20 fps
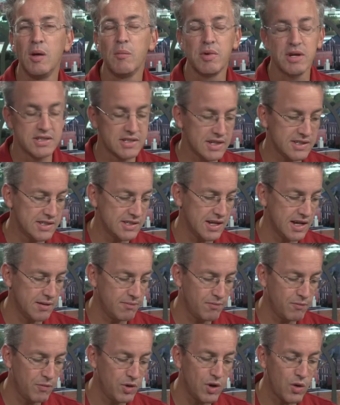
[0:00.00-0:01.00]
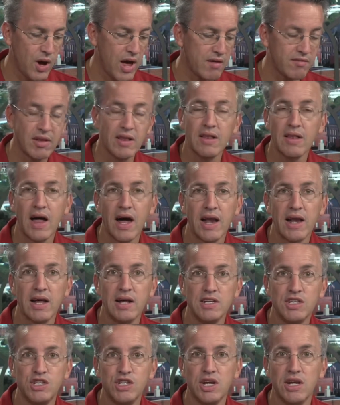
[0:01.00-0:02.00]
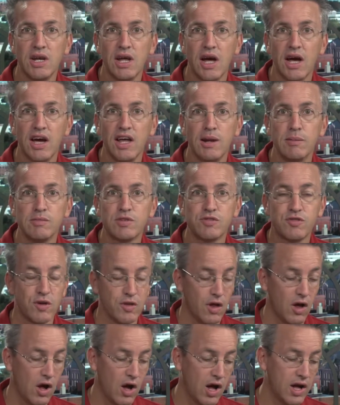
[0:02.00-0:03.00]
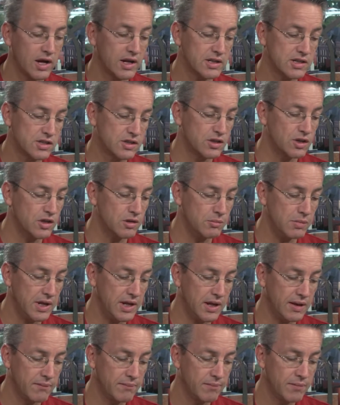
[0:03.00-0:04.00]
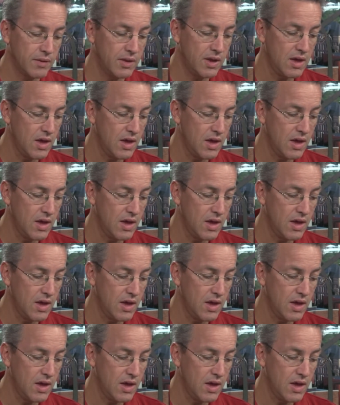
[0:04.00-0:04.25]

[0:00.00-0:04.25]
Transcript: But as I said, we don't have a lot of agenda items for the August third meeting.